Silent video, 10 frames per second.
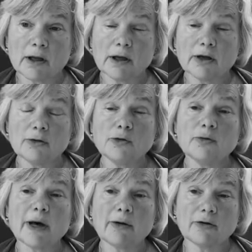And I thought
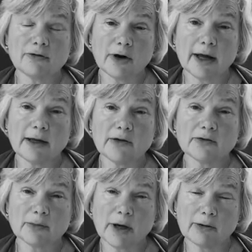about the
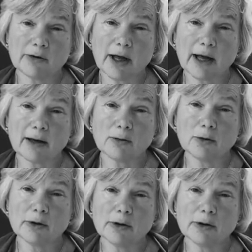phrase about how